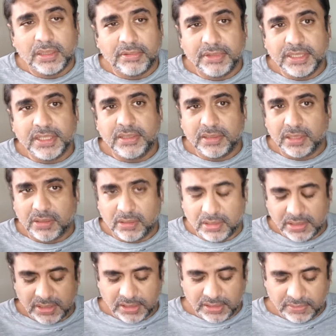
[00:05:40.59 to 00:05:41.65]
written
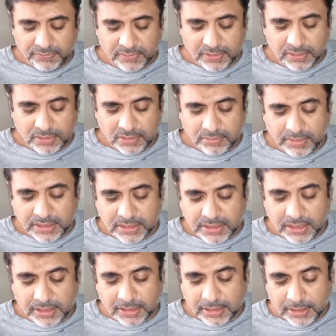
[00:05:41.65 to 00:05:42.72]
records are difficult to
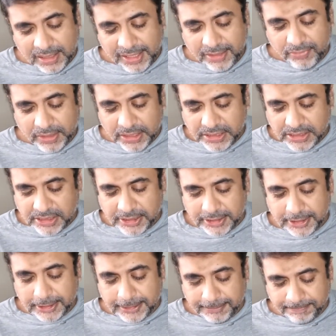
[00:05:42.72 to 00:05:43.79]
maintain. Likewise,
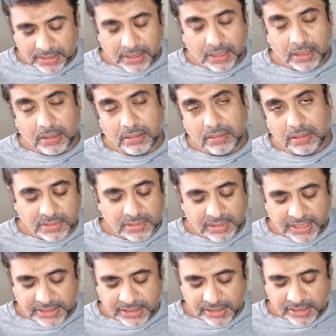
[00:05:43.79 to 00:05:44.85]
there are
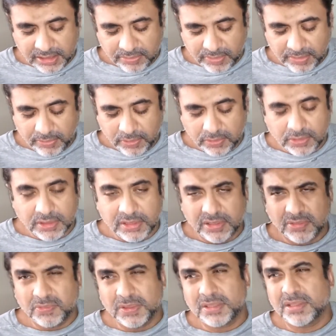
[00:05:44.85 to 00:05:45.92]
letters,
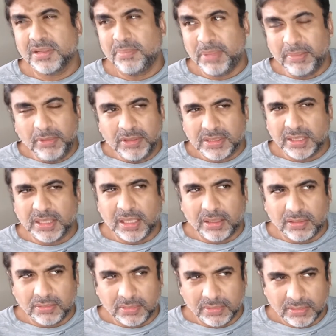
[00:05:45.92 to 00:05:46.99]
memos, which memos are
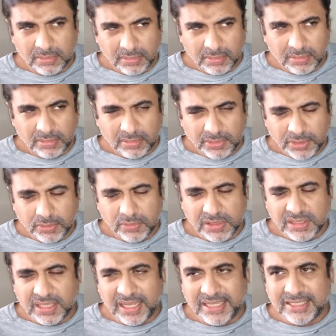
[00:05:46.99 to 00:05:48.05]
now
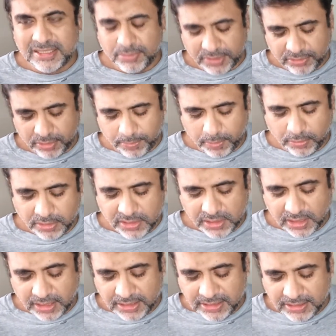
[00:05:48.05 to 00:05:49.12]
used less, but reports,
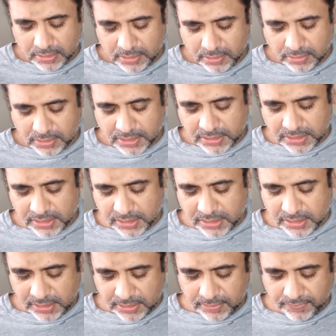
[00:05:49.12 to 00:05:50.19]
yes.
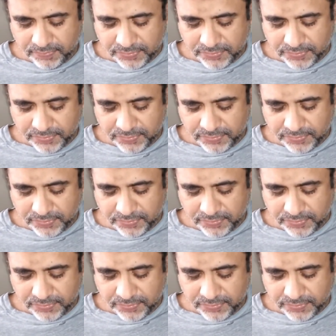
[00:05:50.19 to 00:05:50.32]
Notices,